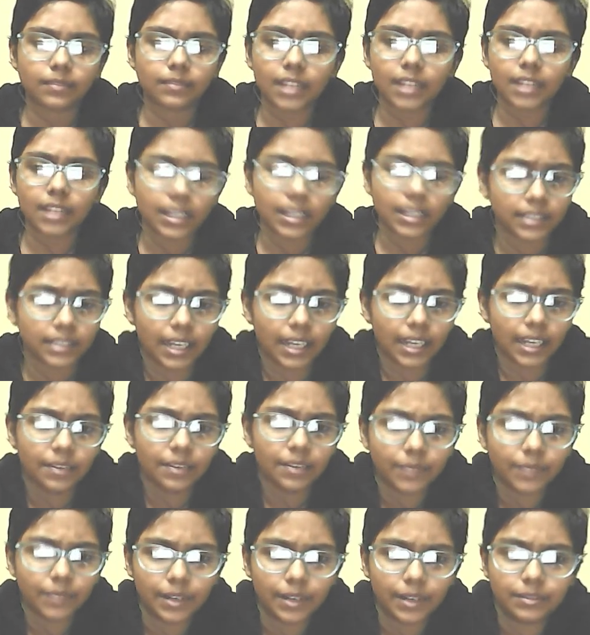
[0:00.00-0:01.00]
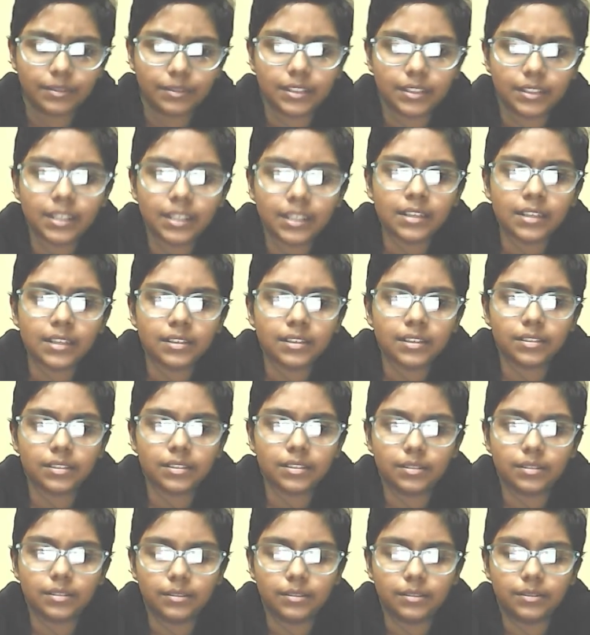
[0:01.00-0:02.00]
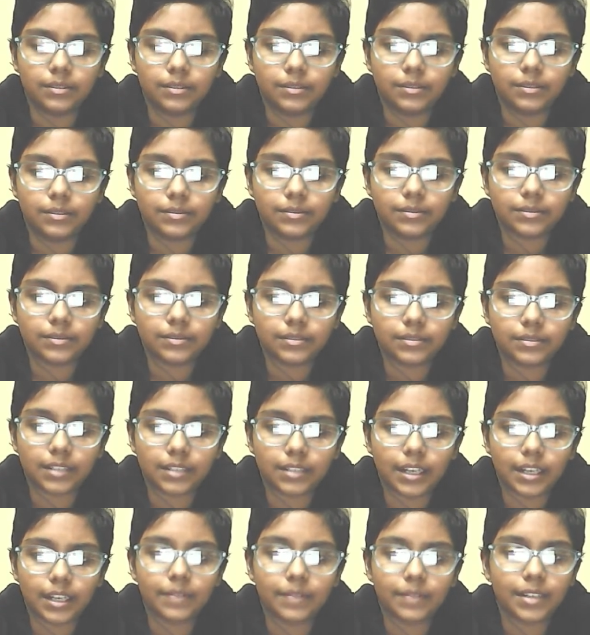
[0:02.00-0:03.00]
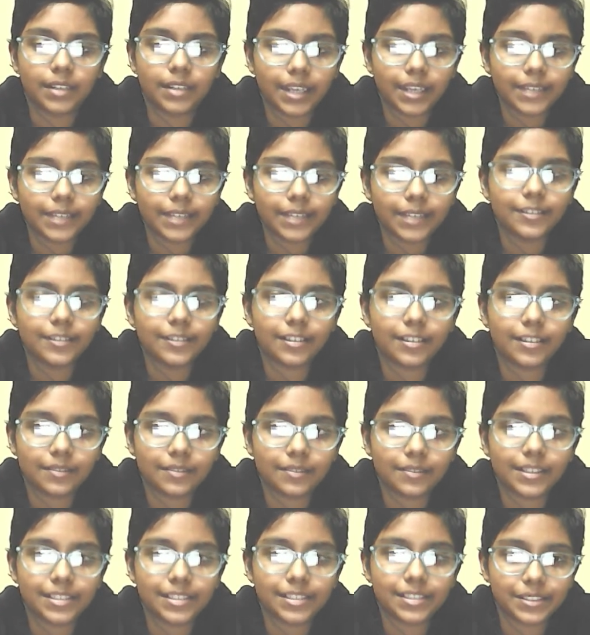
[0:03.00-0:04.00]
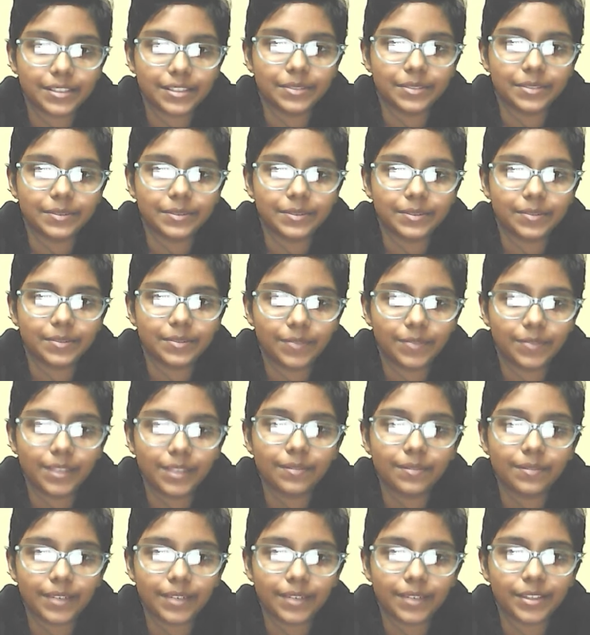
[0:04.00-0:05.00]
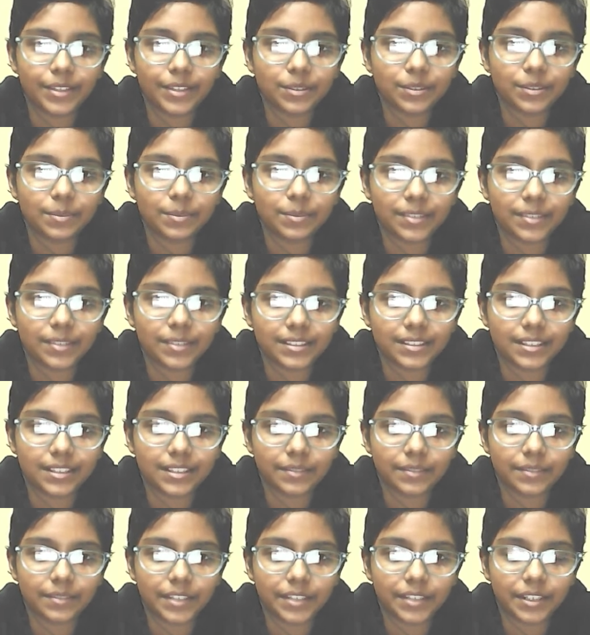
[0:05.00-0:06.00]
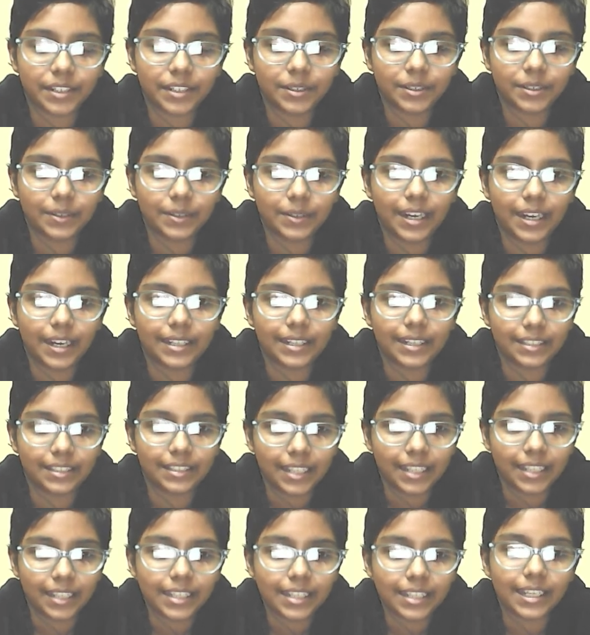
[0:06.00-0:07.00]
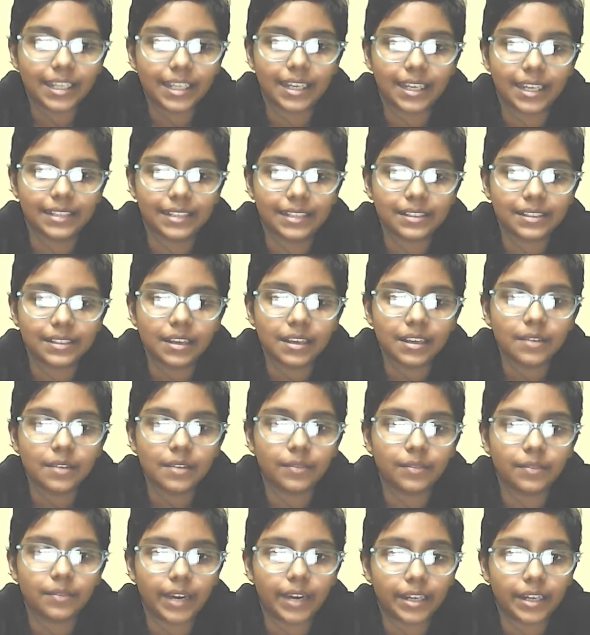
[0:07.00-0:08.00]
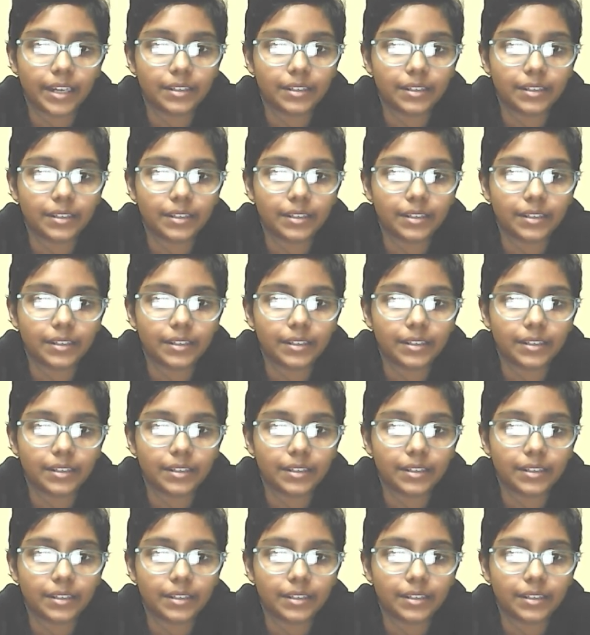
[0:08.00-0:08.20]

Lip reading: Tal found. So I would like to request you, feel free to pause the video and think as white.